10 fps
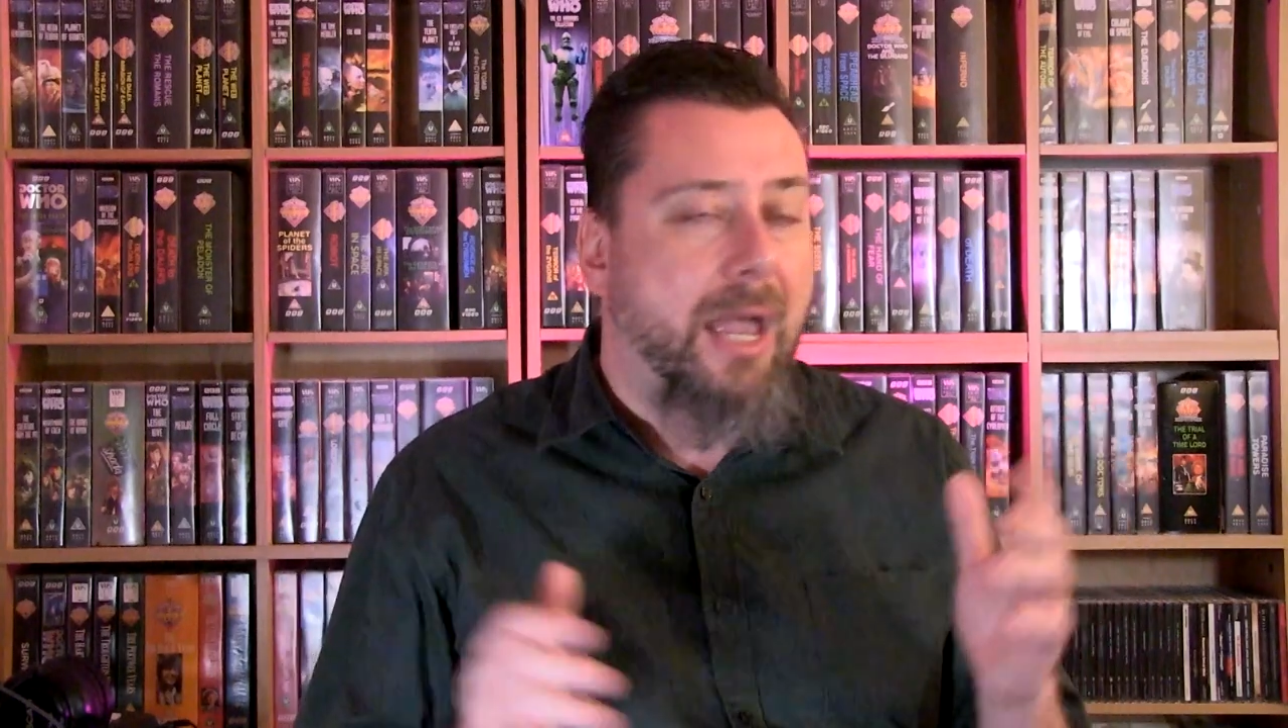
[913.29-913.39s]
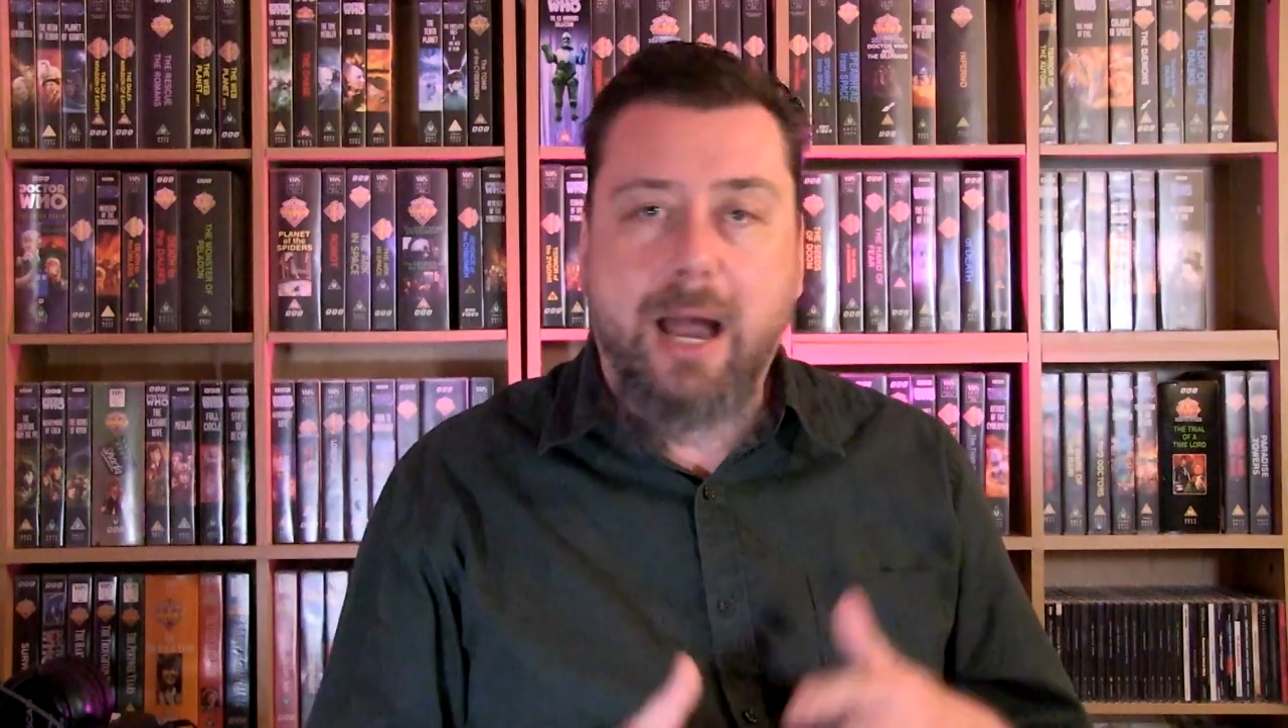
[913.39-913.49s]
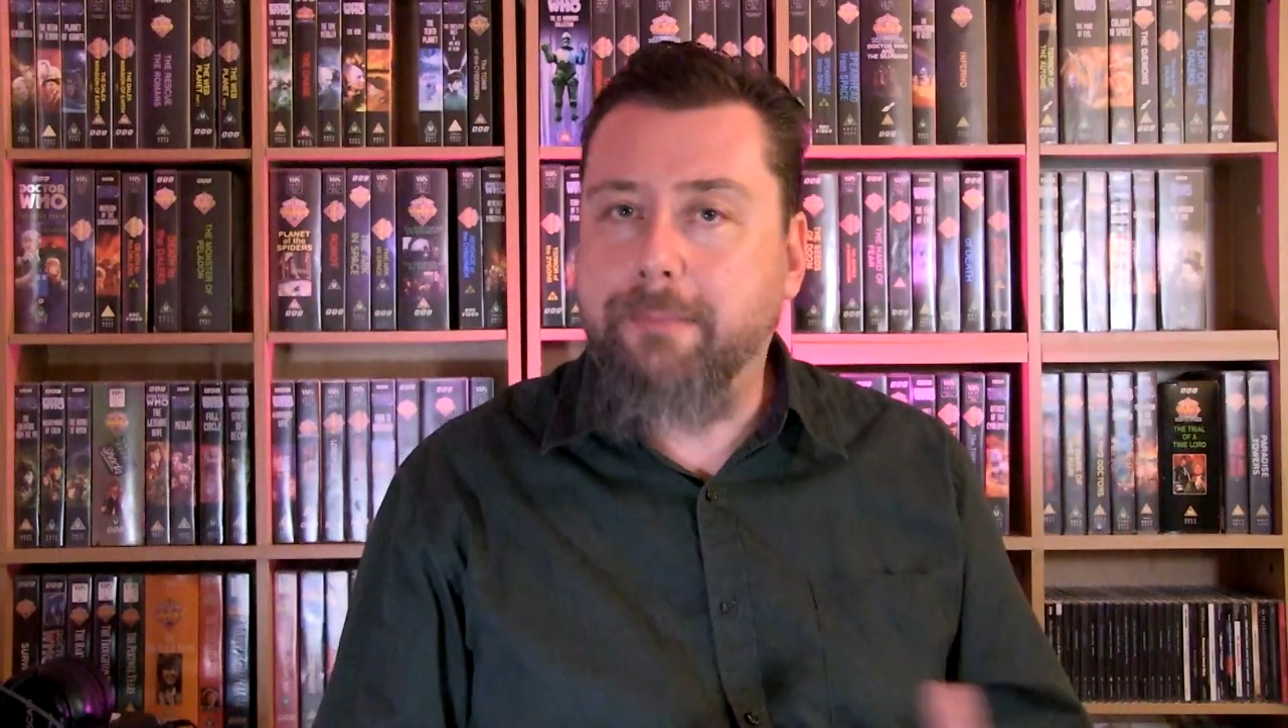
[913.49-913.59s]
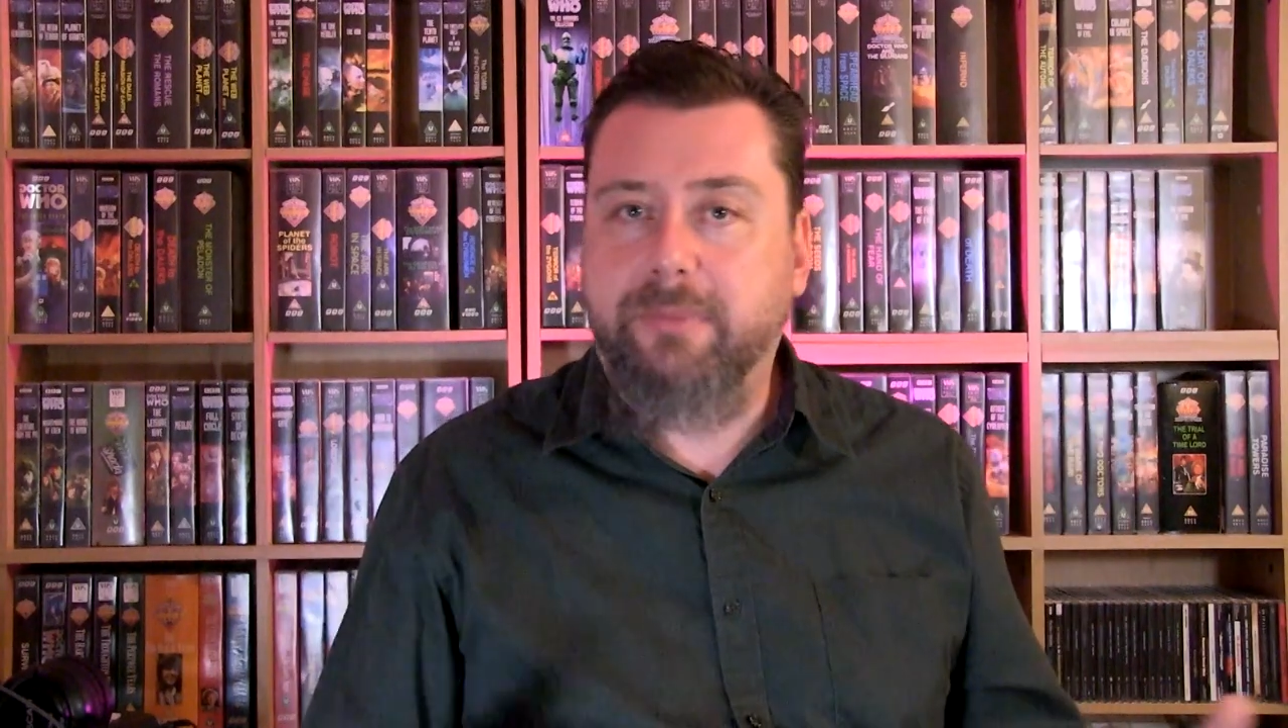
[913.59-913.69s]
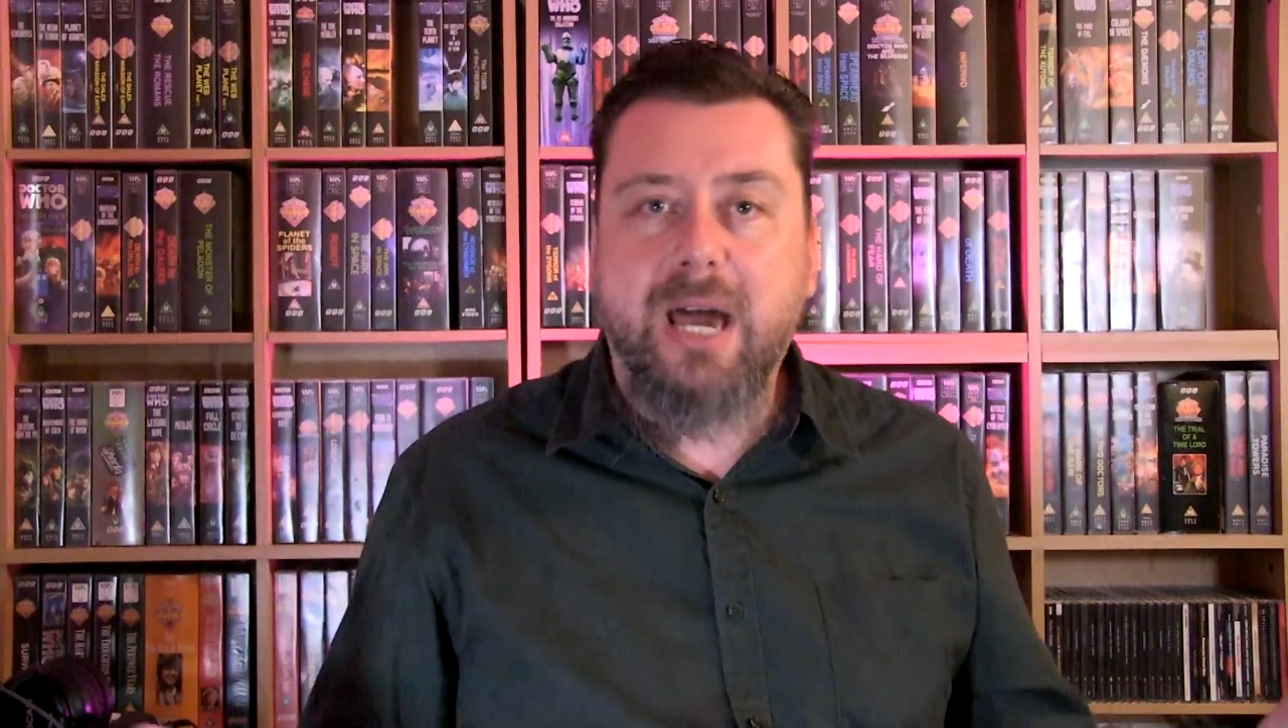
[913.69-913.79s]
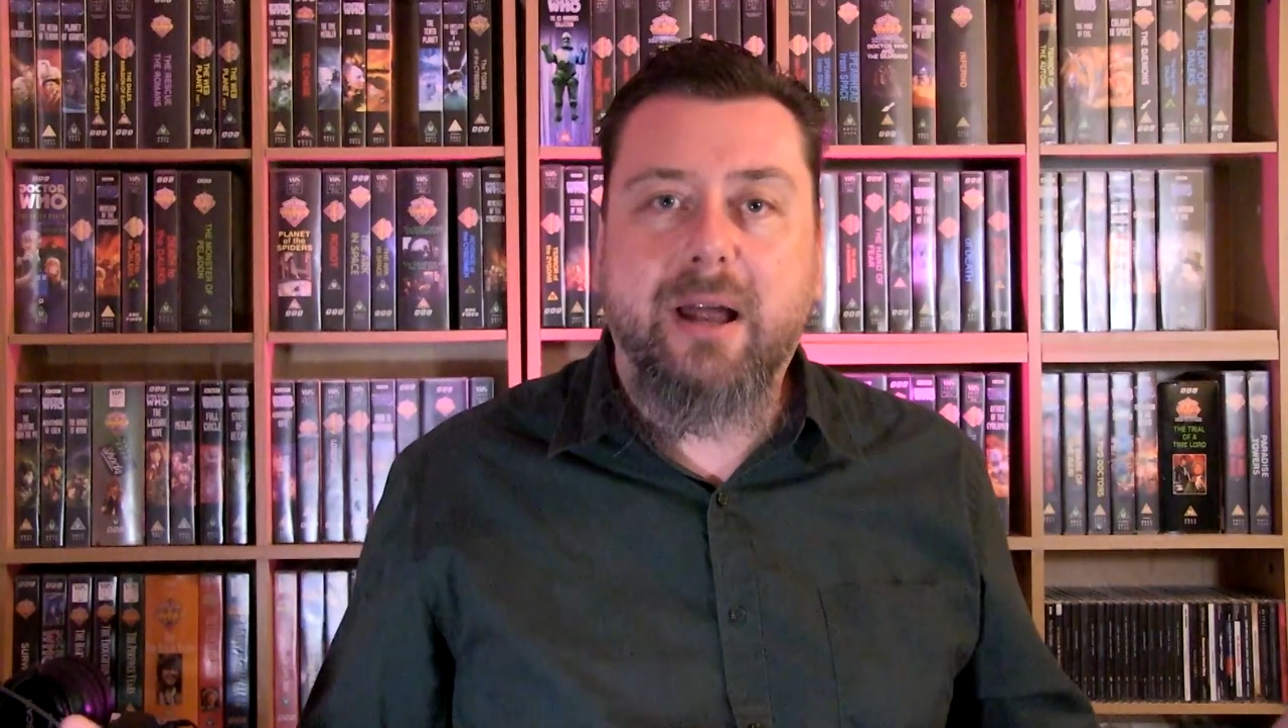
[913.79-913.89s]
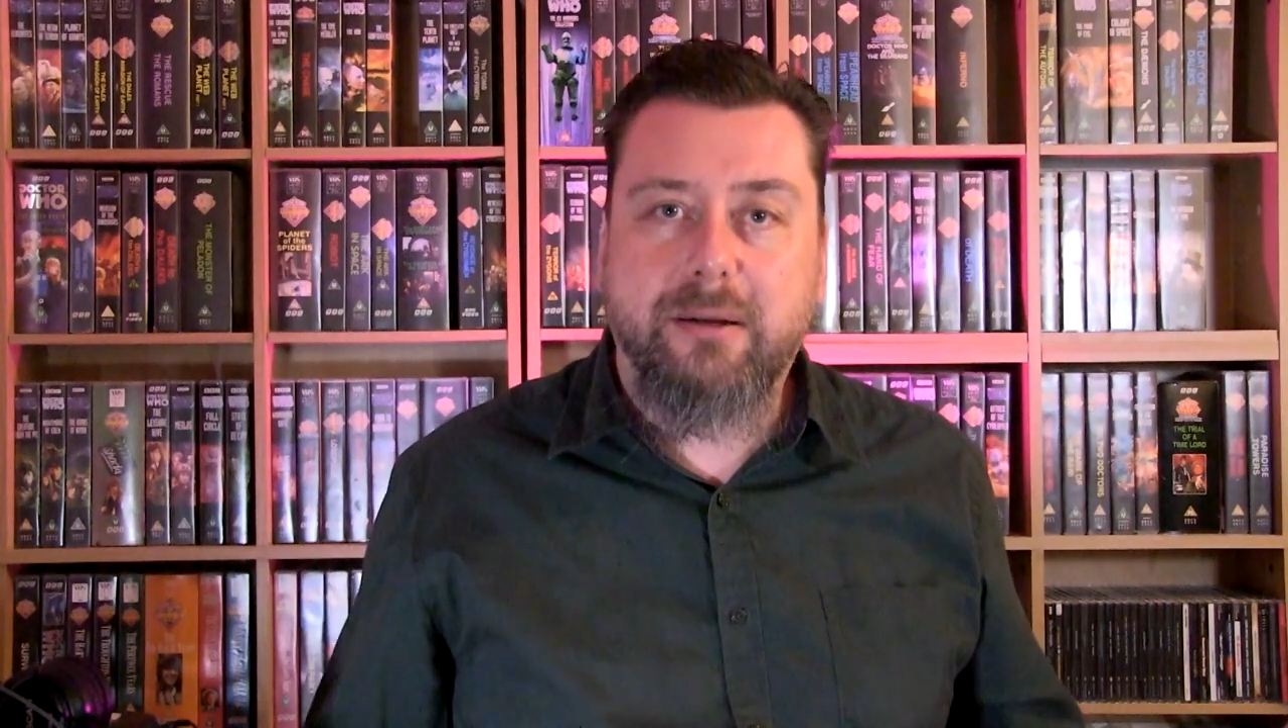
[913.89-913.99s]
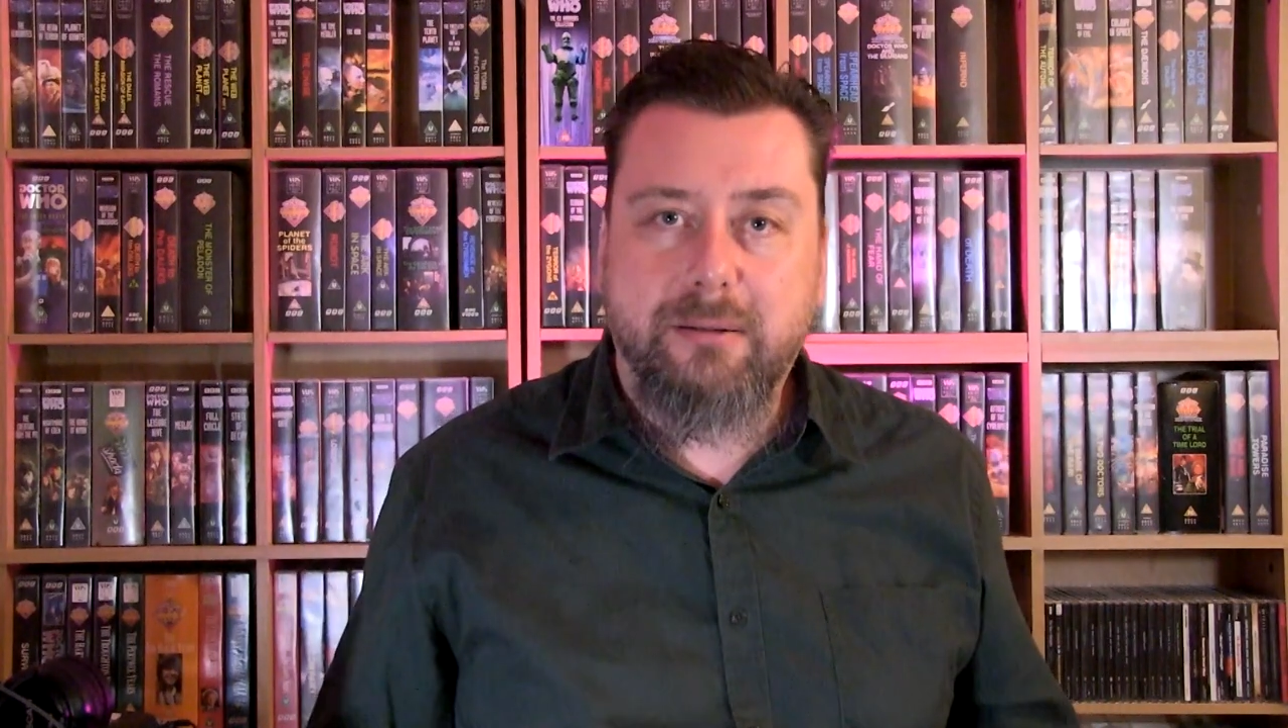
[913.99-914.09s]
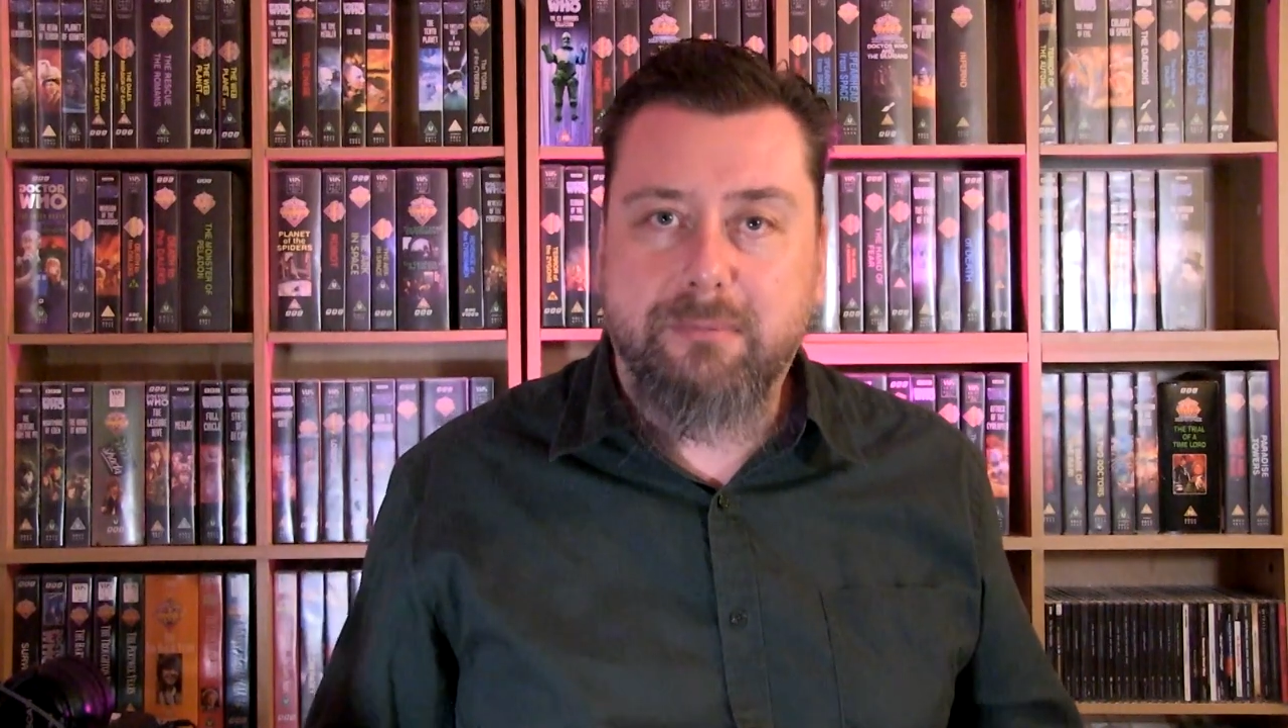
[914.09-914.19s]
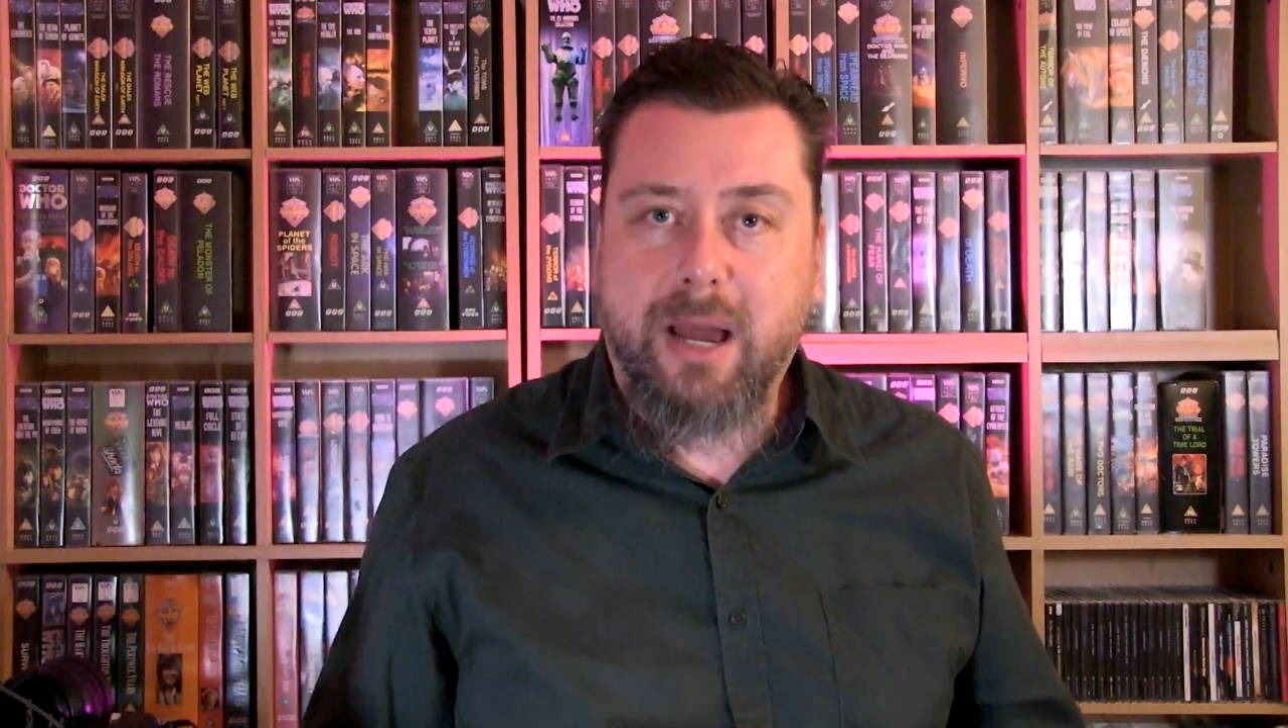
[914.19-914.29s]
I'm not,